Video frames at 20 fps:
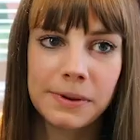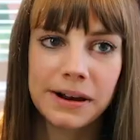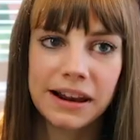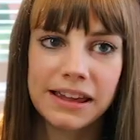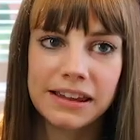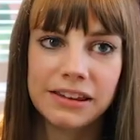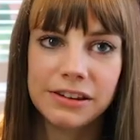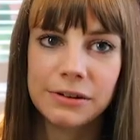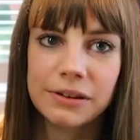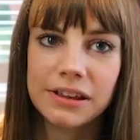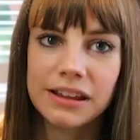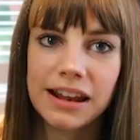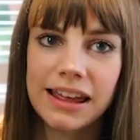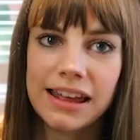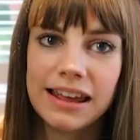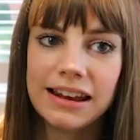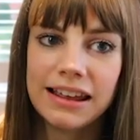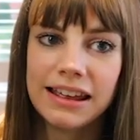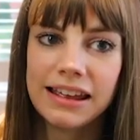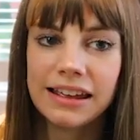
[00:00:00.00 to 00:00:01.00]
Play
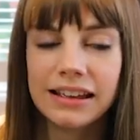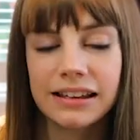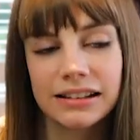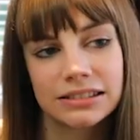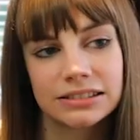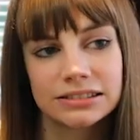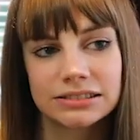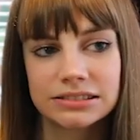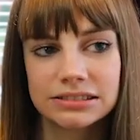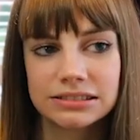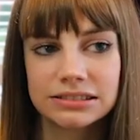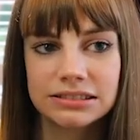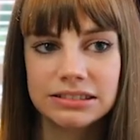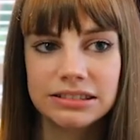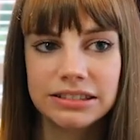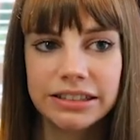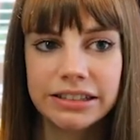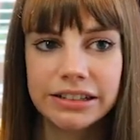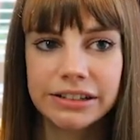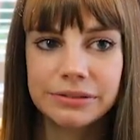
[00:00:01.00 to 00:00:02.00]
ukulele,
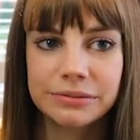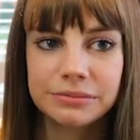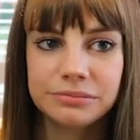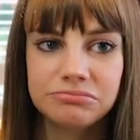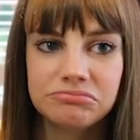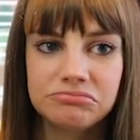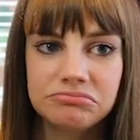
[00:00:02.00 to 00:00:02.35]
you know.